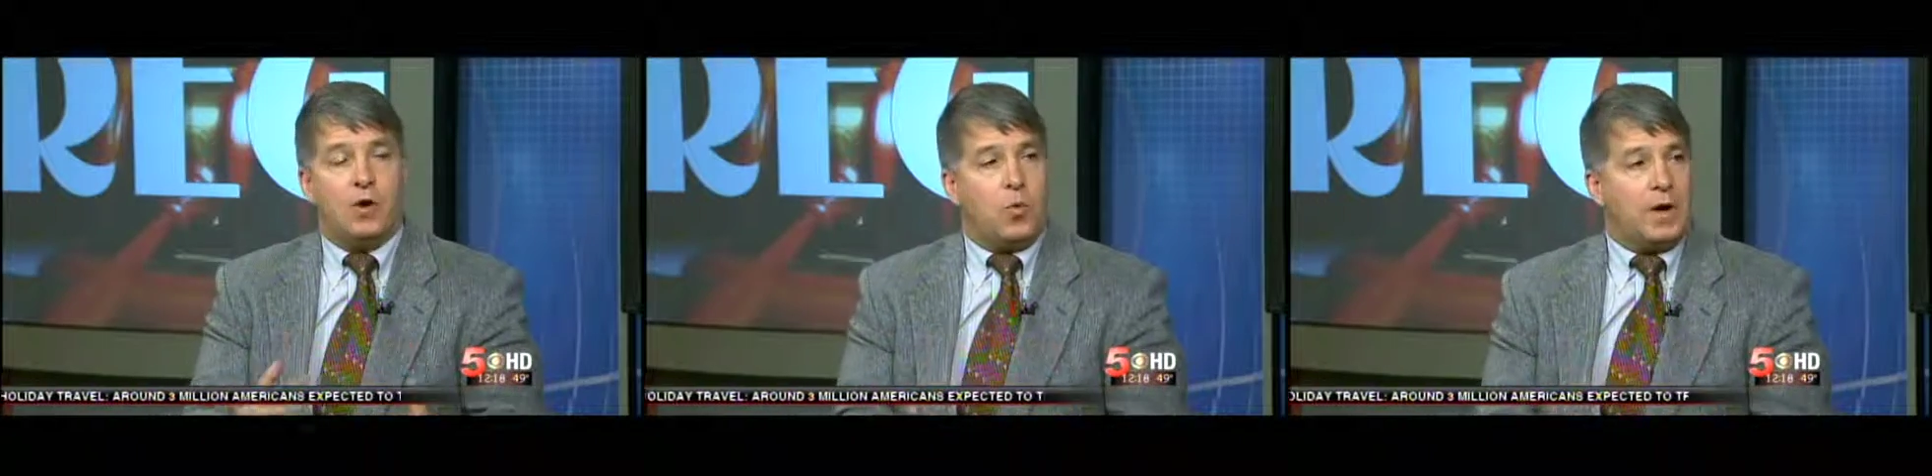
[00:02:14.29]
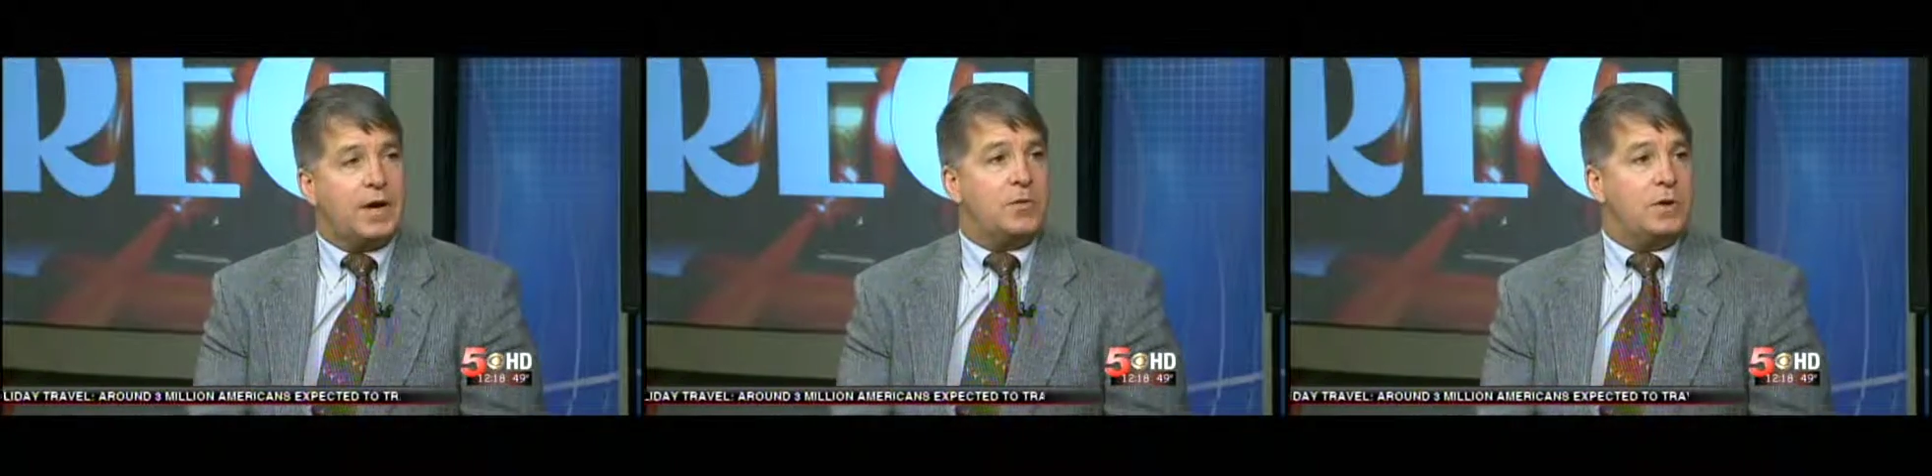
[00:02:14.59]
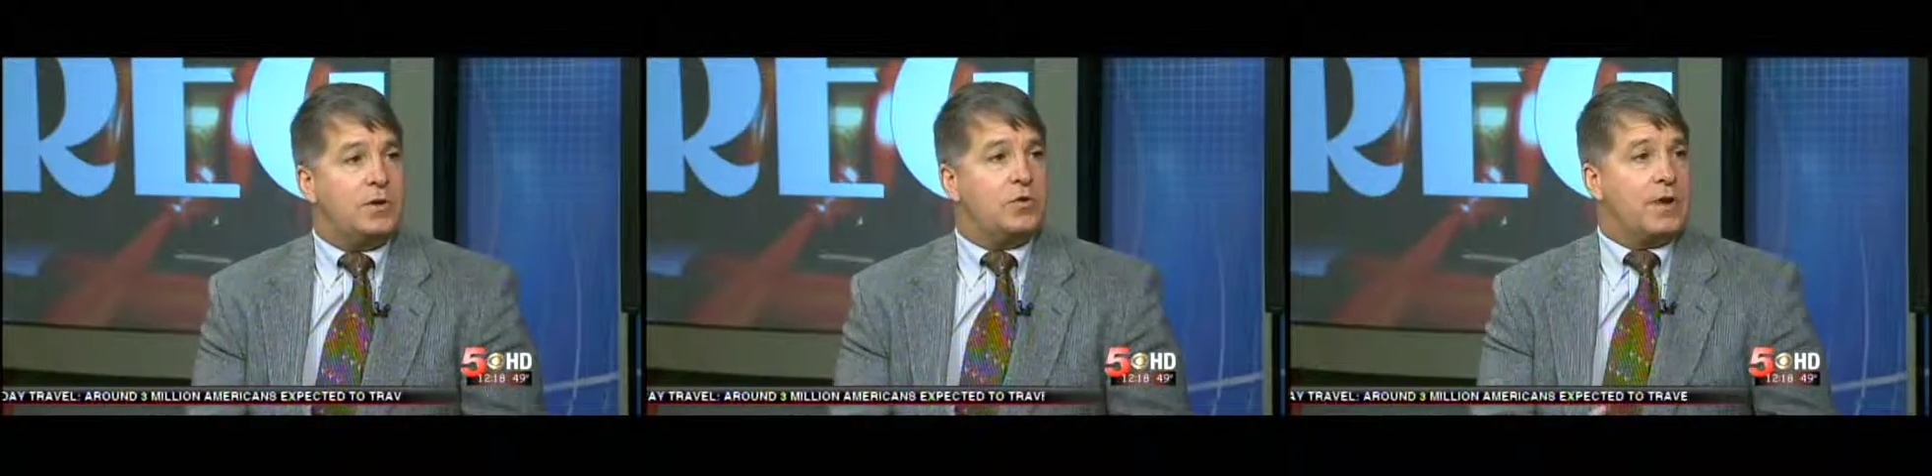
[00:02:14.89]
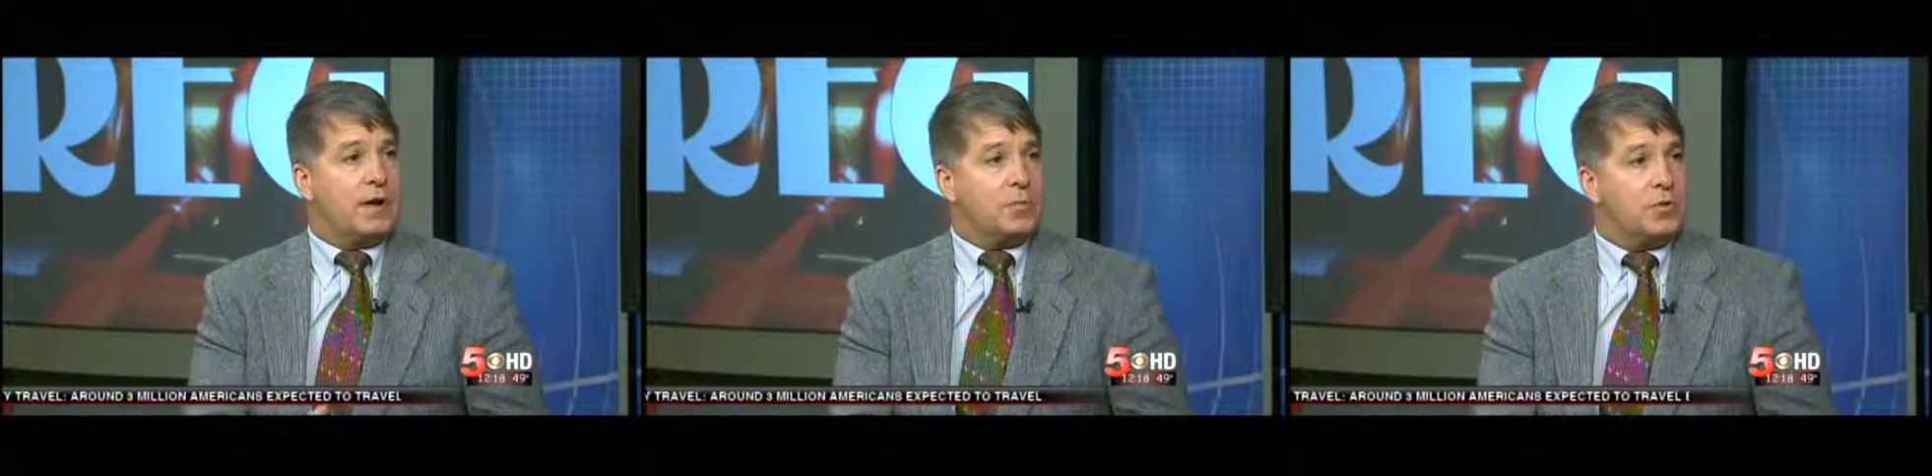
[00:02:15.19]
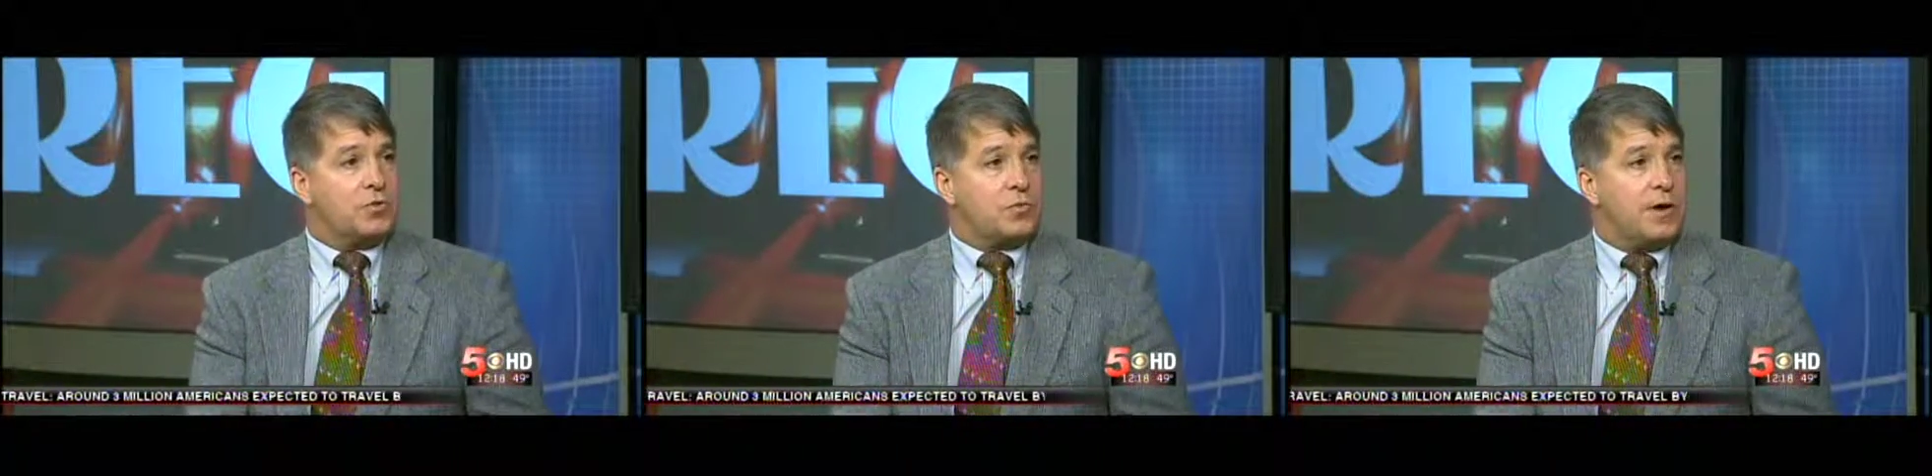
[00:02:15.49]
what can we do to help
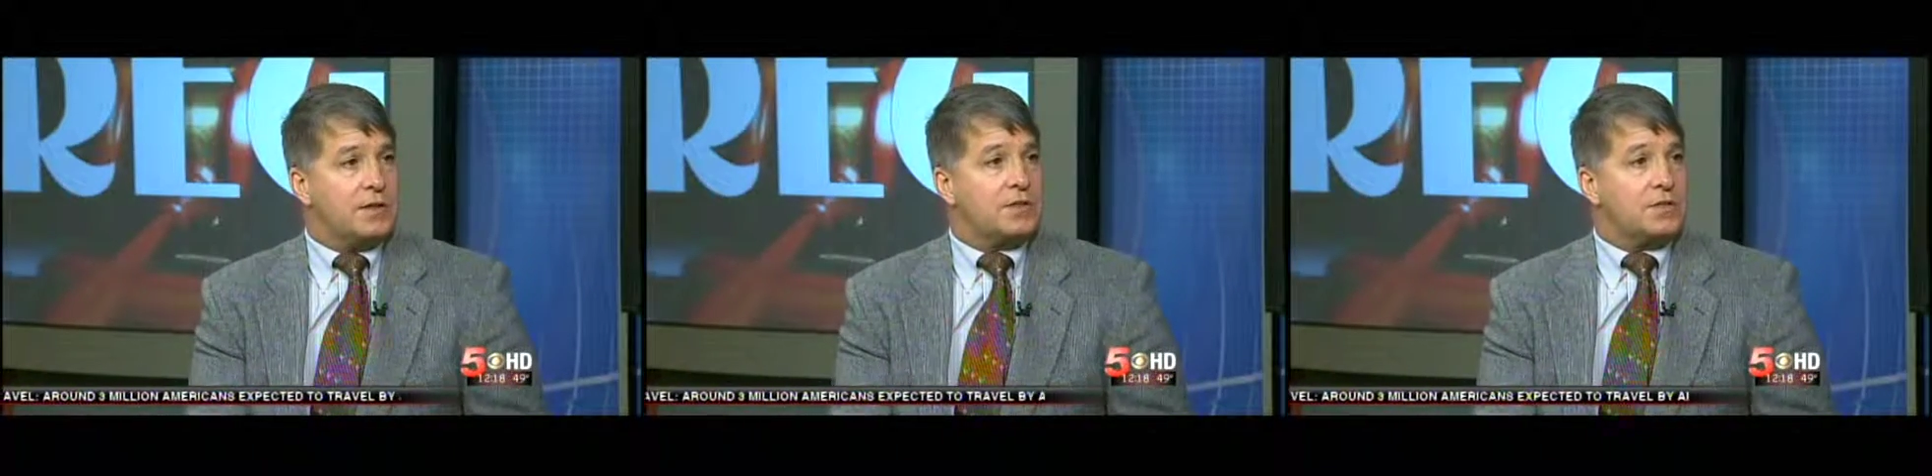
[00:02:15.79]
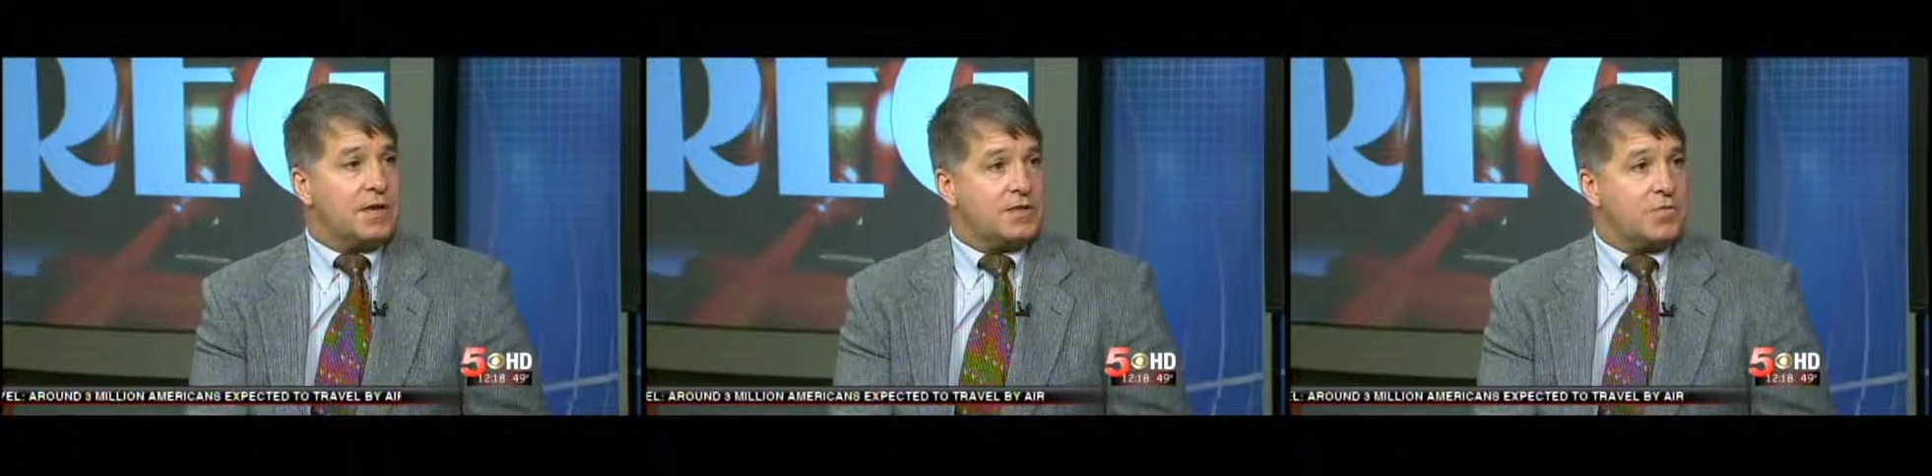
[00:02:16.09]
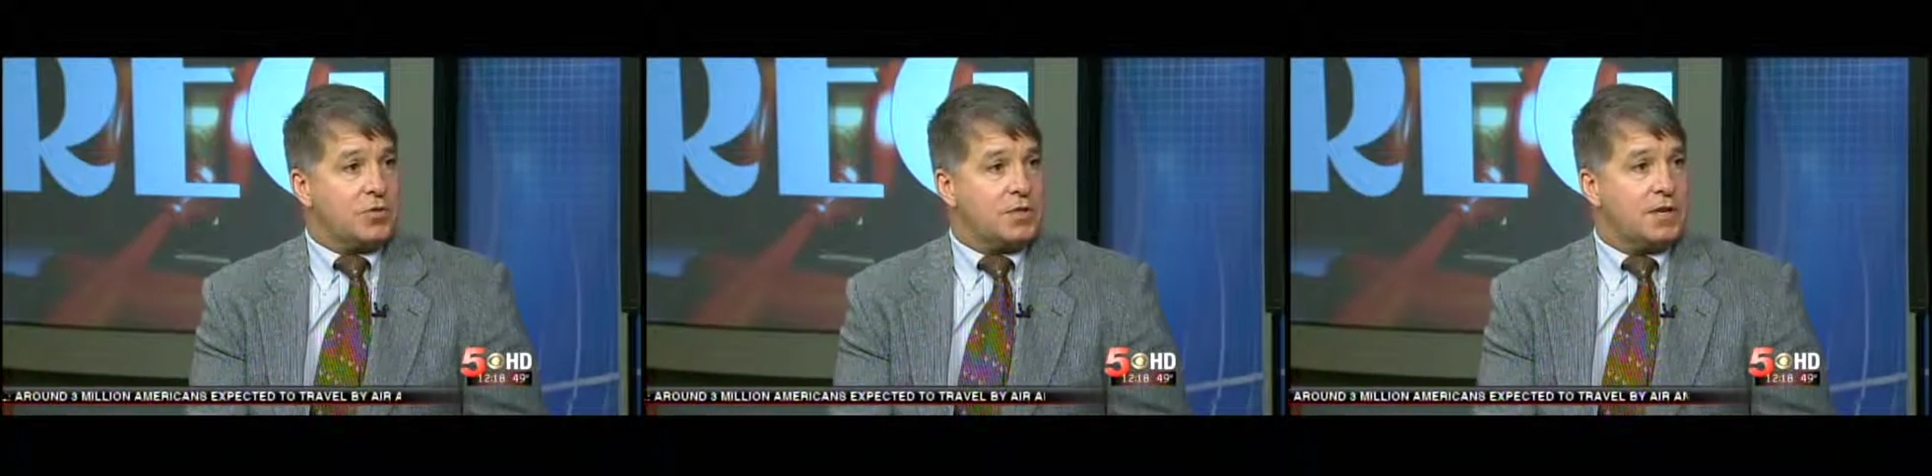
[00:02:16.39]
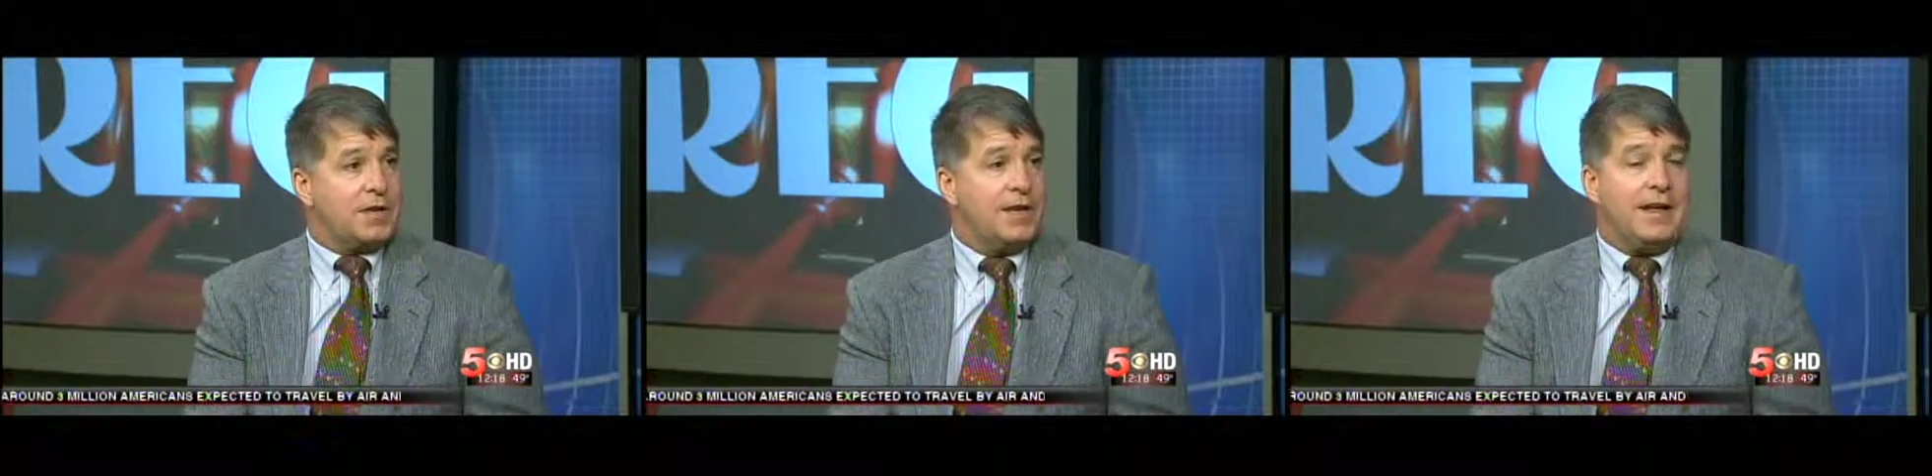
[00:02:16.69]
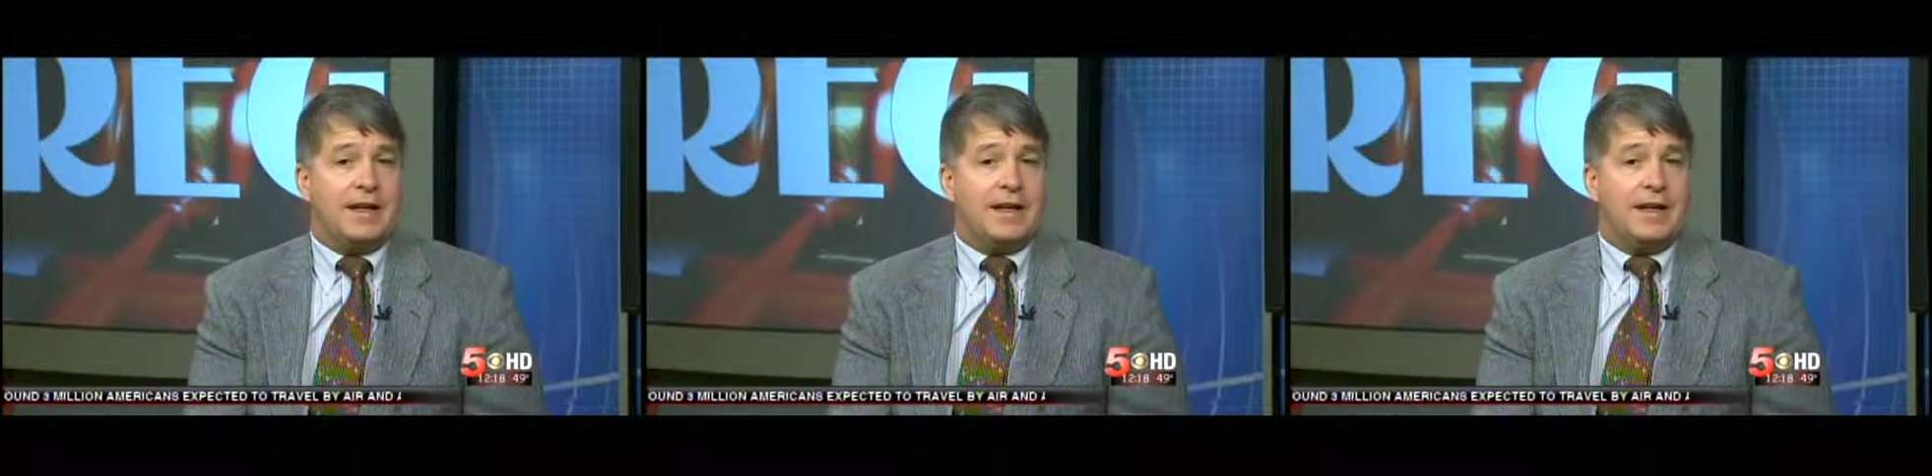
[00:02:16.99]
those around us less fortunate,